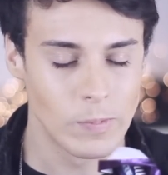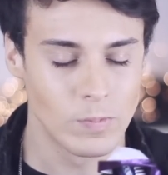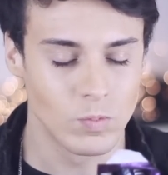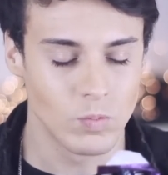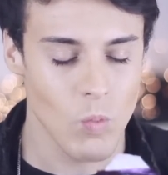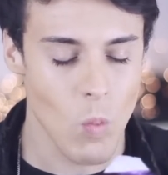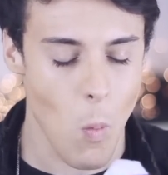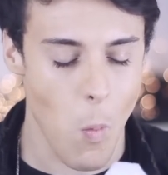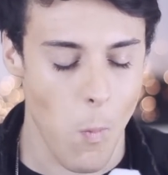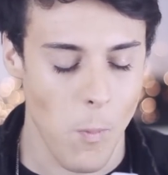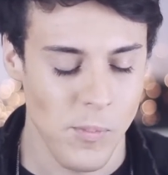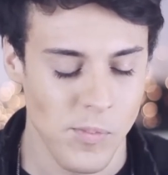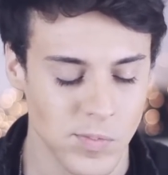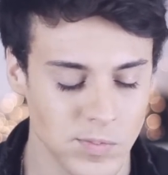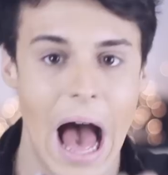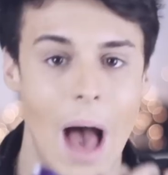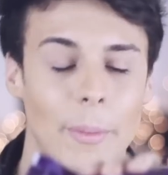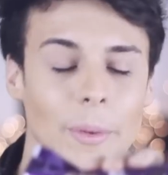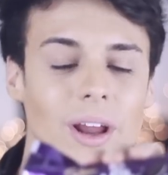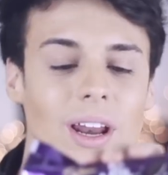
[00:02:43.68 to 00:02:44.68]

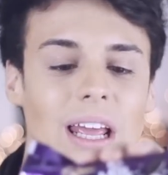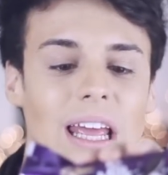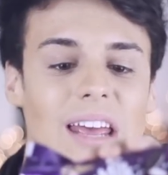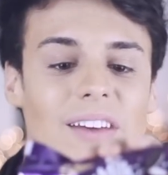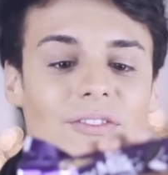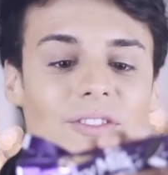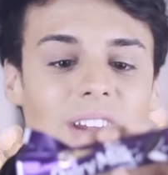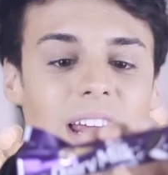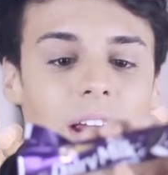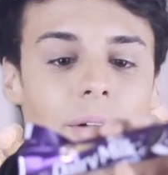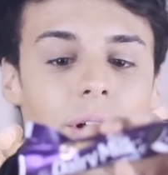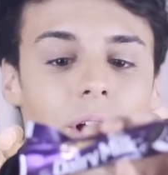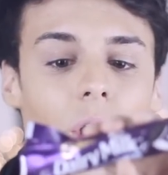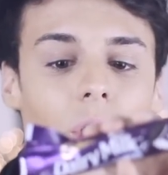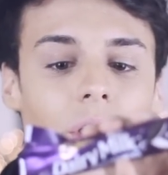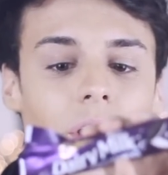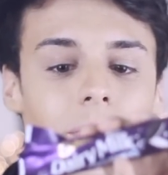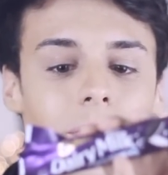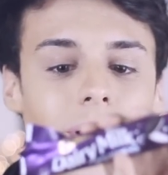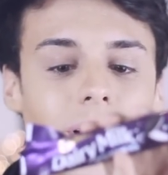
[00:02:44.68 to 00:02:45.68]
Mm. I'm gonna give Dairy
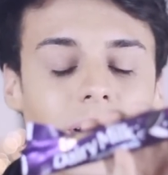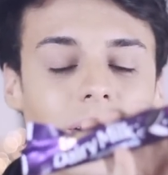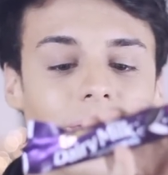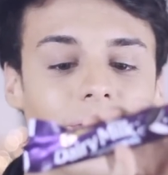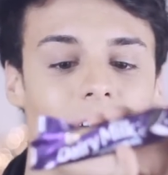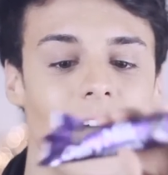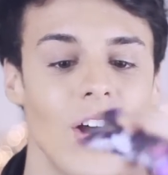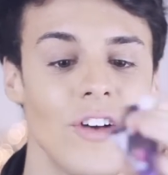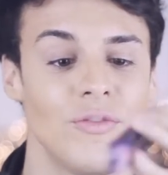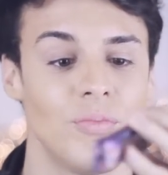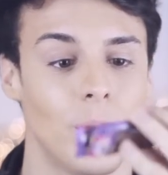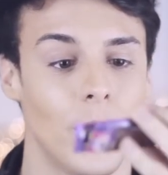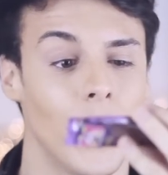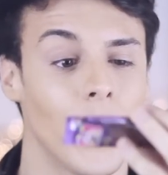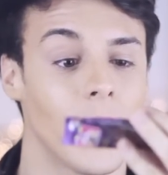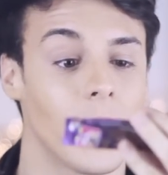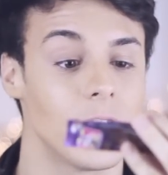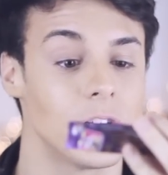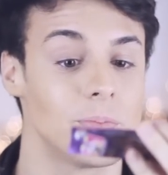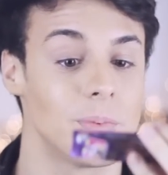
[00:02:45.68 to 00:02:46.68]
Oreo Milk 5
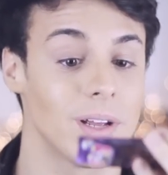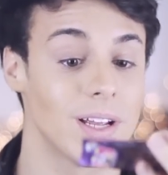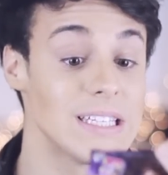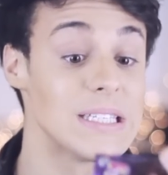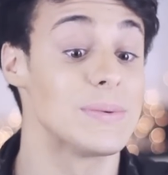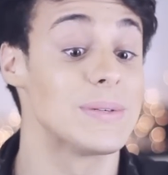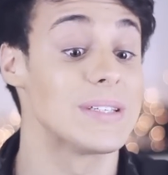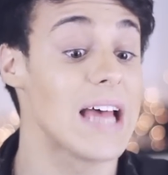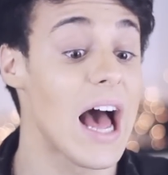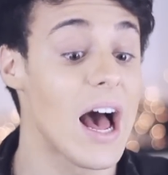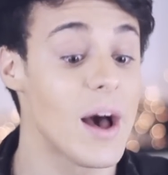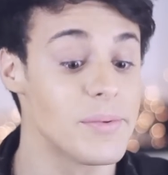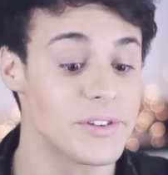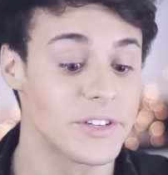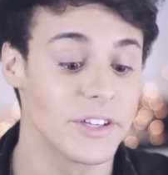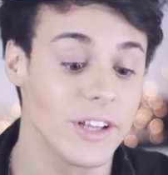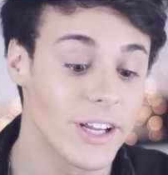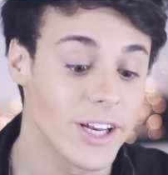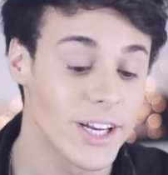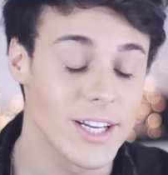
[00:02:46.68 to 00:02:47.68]
burgers because it was
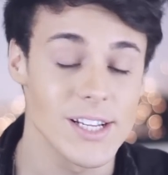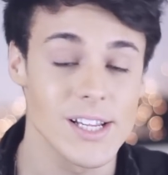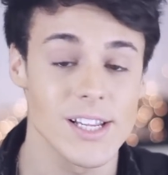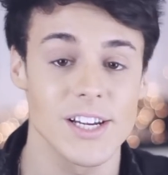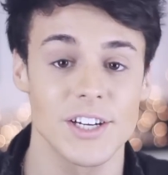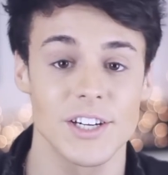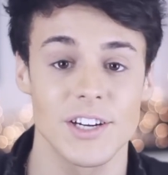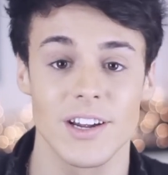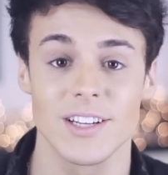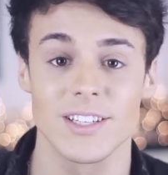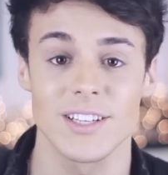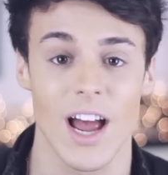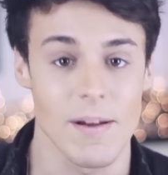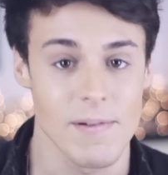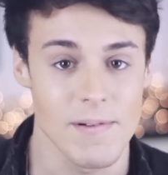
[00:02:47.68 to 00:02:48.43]
absolutely delicious.